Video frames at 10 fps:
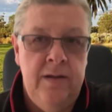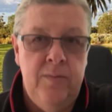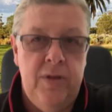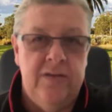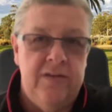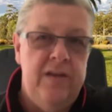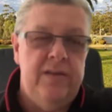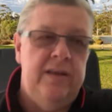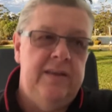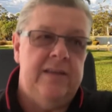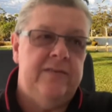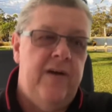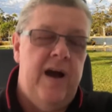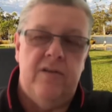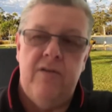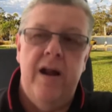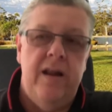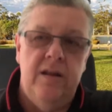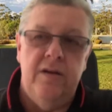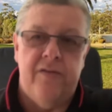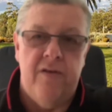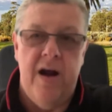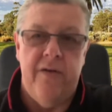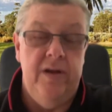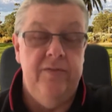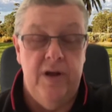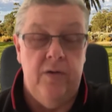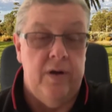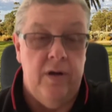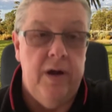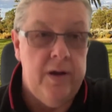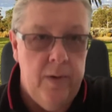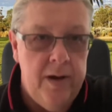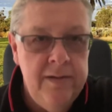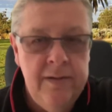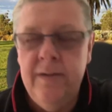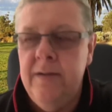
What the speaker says: Because I think that's far greater than a Ferrari, even though I'd like one.